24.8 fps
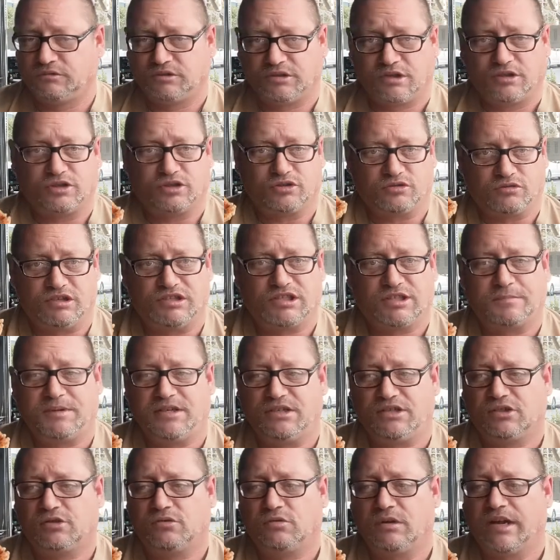It's
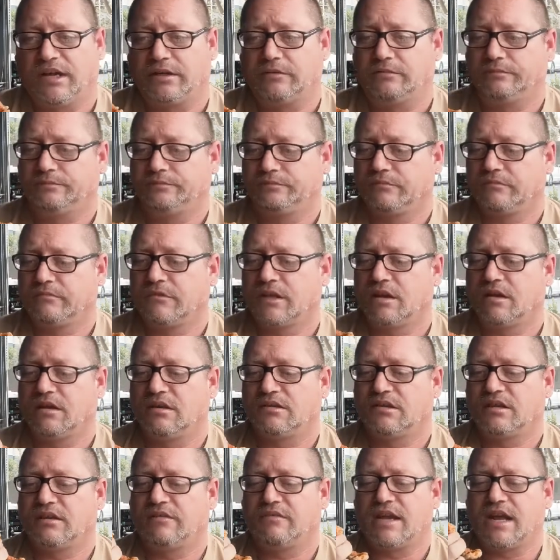crispy squid.
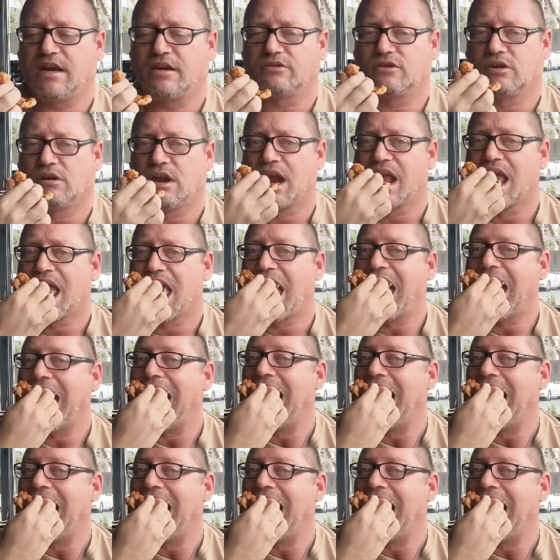Let's give that a try.